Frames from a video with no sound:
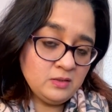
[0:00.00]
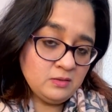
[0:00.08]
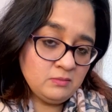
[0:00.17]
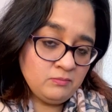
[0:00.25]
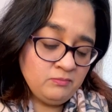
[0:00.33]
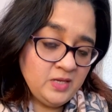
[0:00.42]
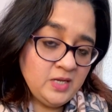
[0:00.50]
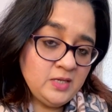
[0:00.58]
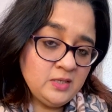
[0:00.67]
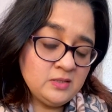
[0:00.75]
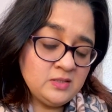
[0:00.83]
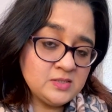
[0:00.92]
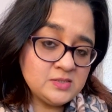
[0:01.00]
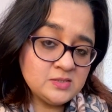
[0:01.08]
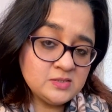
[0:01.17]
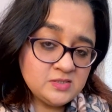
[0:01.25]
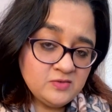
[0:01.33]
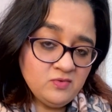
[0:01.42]
made this
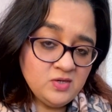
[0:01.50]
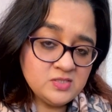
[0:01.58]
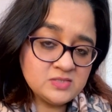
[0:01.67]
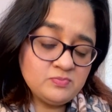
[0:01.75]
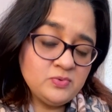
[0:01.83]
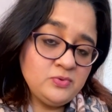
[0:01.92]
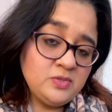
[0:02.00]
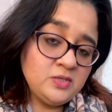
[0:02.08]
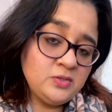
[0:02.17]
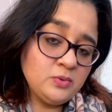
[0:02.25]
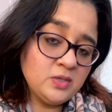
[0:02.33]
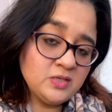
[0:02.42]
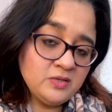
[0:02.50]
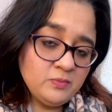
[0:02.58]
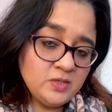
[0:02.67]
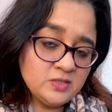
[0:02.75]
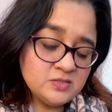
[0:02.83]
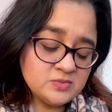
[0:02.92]
civil dispute into a
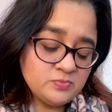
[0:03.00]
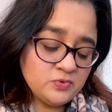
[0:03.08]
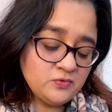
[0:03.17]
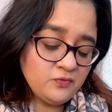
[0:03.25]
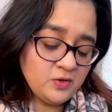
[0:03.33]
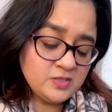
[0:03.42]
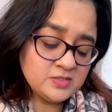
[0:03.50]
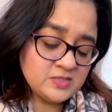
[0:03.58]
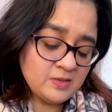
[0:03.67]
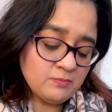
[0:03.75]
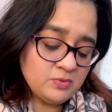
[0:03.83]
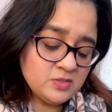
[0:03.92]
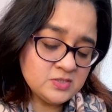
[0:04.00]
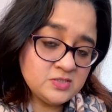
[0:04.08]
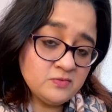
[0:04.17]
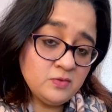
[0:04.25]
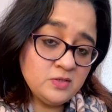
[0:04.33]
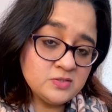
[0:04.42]
criminal dispute. For example, a
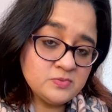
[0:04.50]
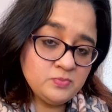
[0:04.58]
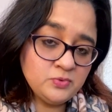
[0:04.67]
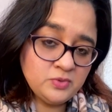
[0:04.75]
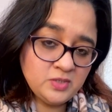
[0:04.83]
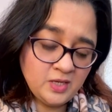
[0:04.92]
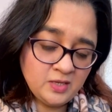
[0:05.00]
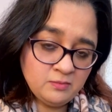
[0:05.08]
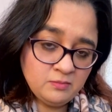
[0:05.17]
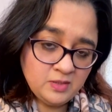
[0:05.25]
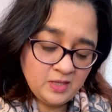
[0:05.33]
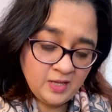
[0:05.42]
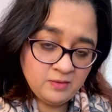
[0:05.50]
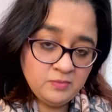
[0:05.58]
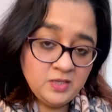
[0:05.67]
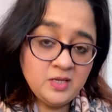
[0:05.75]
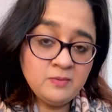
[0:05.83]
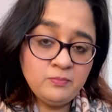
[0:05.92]
civil dispute can
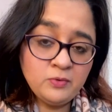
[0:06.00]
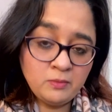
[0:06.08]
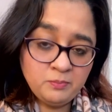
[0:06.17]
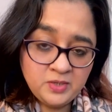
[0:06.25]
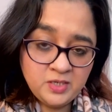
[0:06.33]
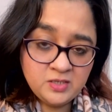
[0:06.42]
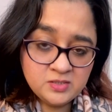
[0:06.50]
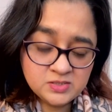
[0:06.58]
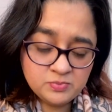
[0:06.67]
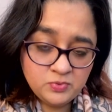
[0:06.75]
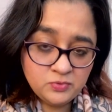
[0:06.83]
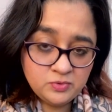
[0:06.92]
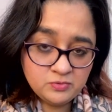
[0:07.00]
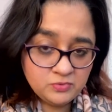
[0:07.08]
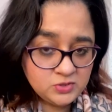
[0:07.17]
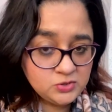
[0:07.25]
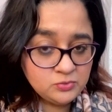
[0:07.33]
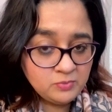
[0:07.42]
be a property dispute
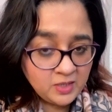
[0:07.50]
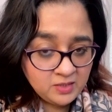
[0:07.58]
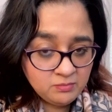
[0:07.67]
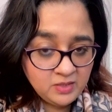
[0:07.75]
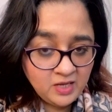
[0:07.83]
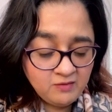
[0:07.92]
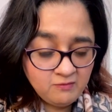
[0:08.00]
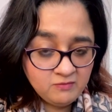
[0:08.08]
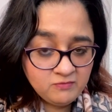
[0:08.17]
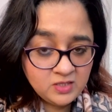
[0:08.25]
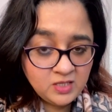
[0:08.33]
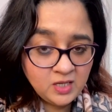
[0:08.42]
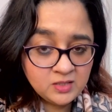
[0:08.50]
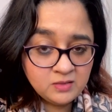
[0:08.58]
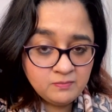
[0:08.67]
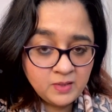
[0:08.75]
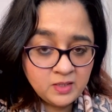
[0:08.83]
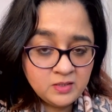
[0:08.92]
which you might be having with the other
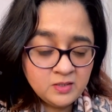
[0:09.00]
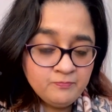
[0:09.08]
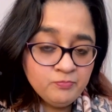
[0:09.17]
party.